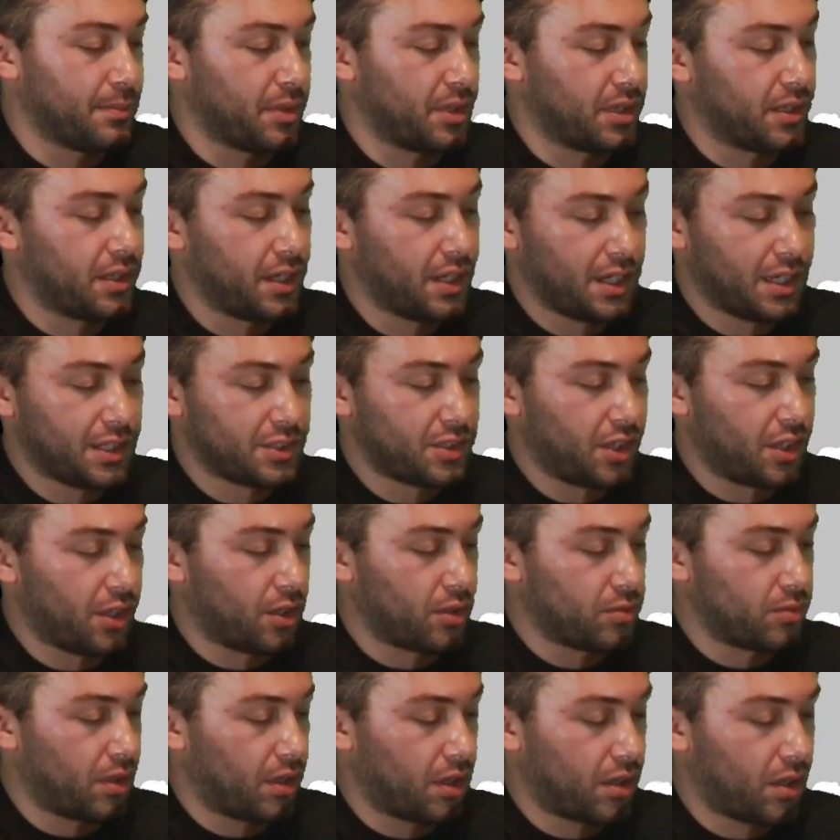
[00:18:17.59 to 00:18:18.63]
But,
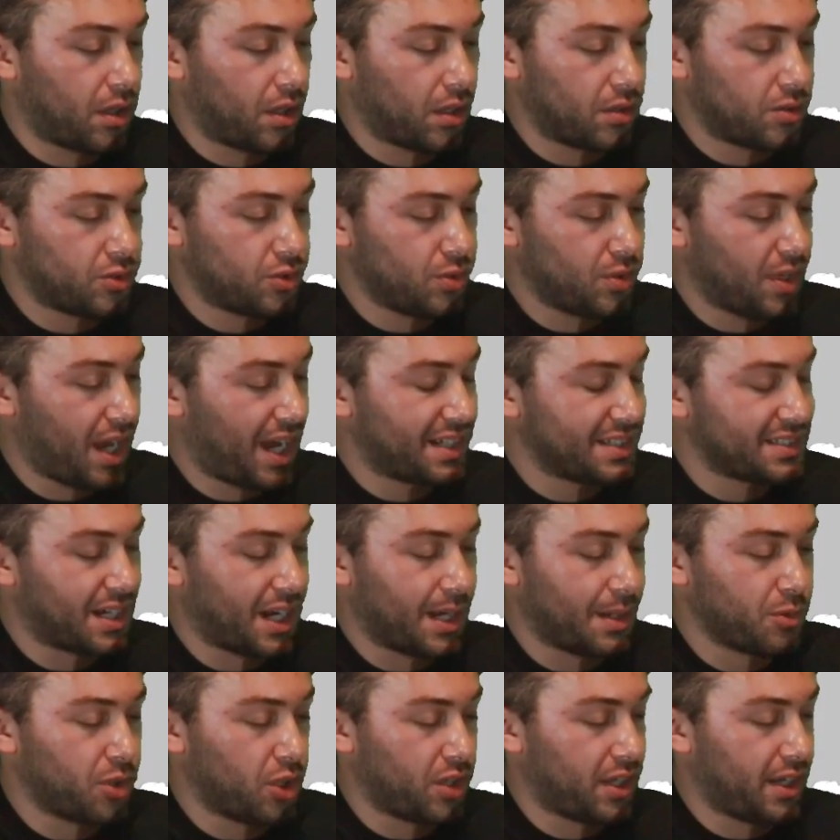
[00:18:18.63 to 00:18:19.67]
2 guys that
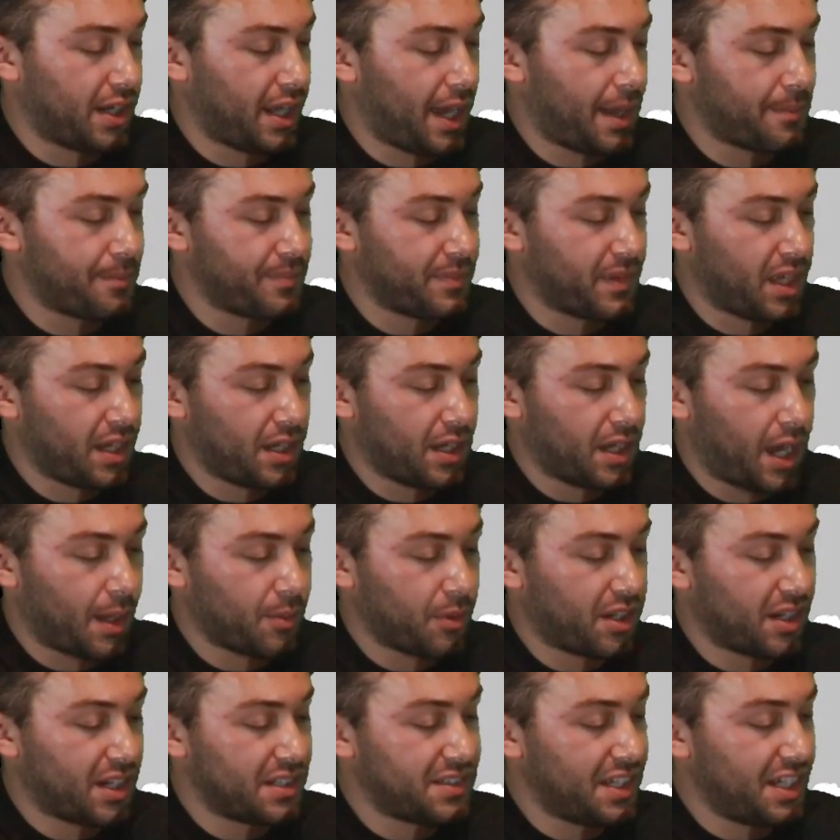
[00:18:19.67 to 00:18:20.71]
I'm looking at
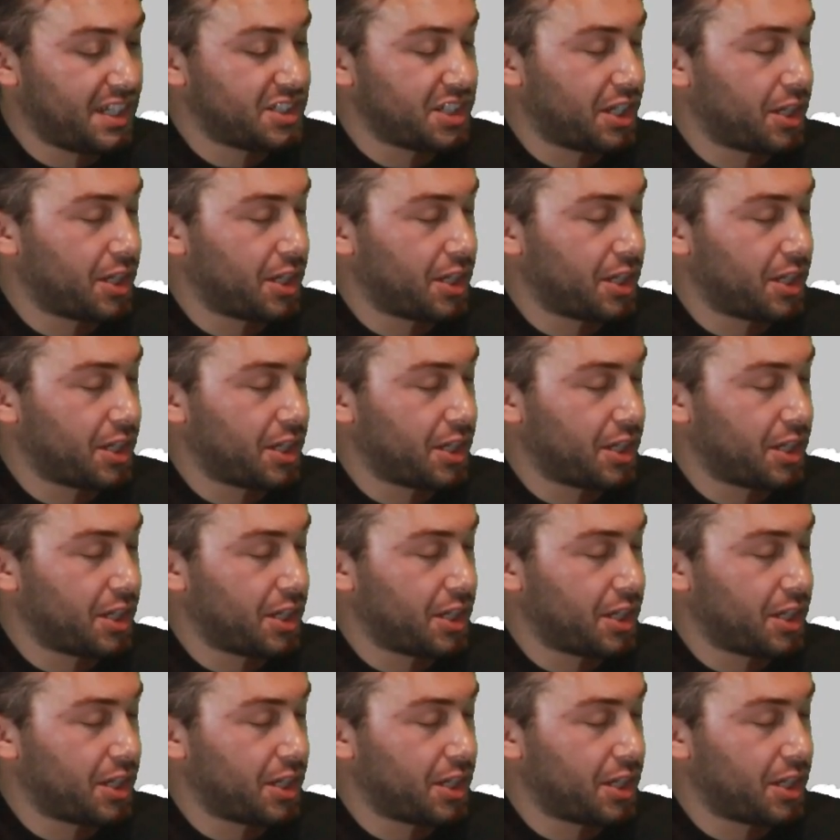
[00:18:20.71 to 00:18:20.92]
DJ